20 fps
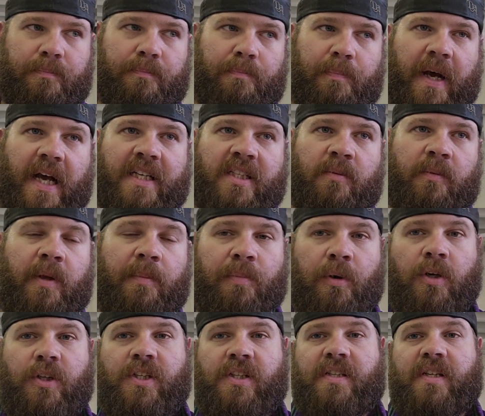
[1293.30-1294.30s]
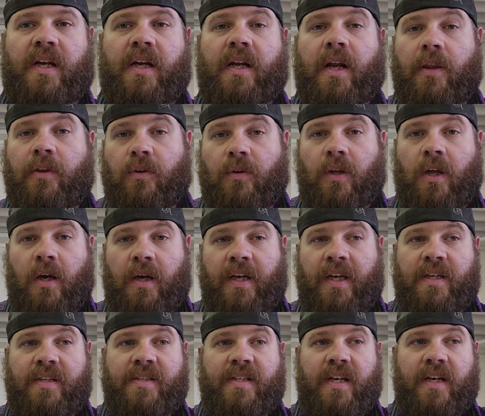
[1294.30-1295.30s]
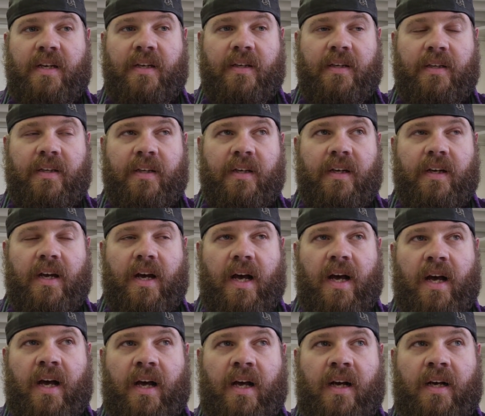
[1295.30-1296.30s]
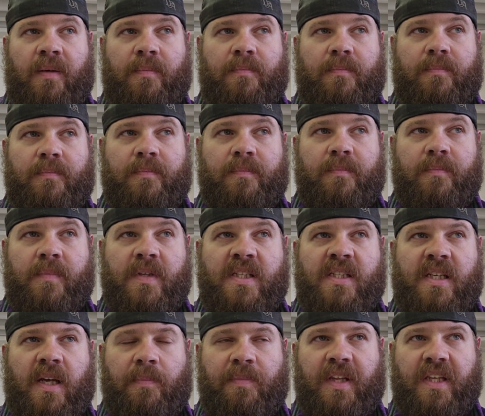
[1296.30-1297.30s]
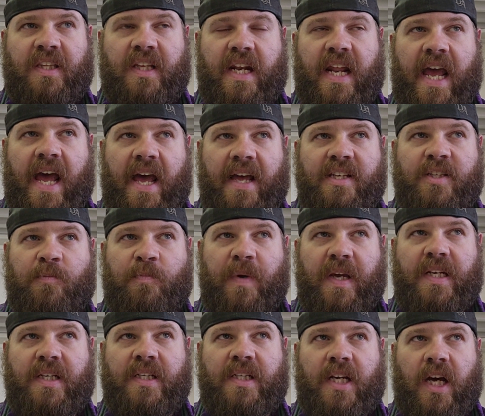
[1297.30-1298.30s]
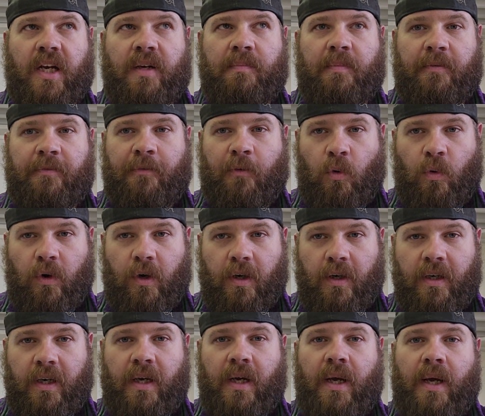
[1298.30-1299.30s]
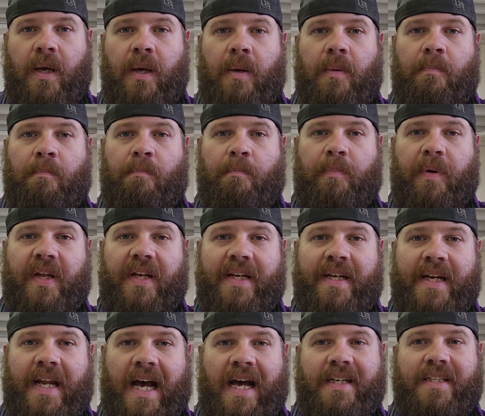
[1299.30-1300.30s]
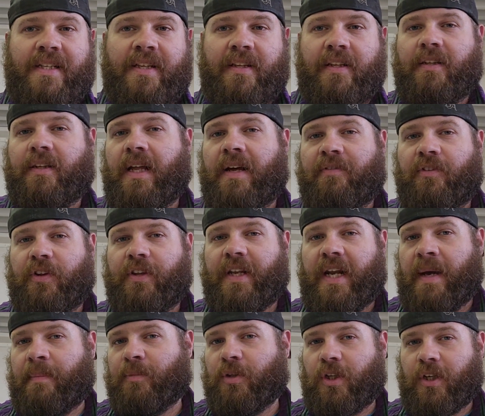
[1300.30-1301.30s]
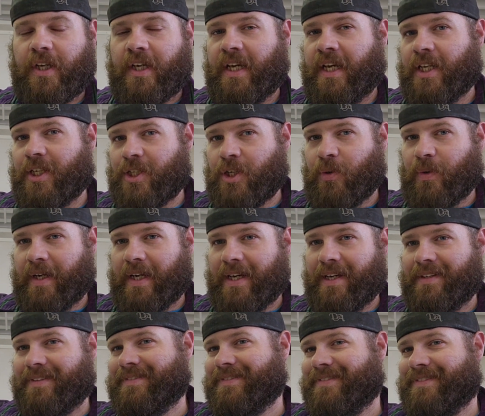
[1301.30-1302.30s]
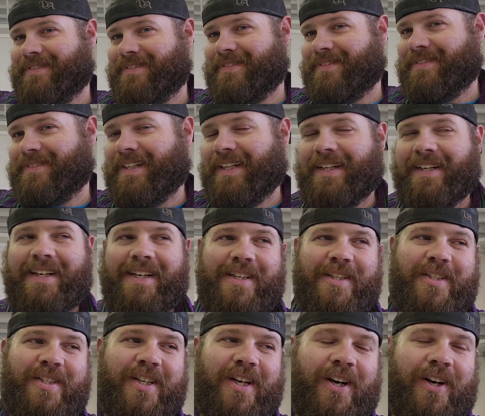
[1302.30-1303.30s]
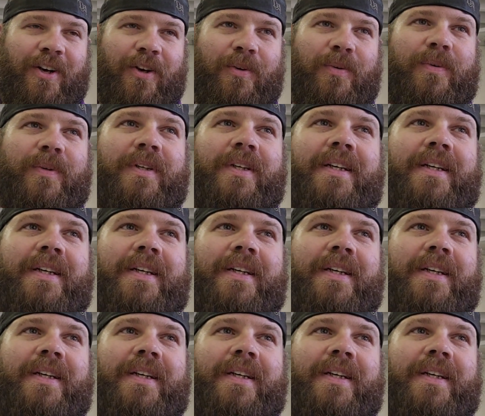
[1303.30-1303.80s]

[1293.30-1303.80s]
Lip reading: possibly purchasing another long easy. Something that has been done before, but not to the level that I'm looking at doing it. So,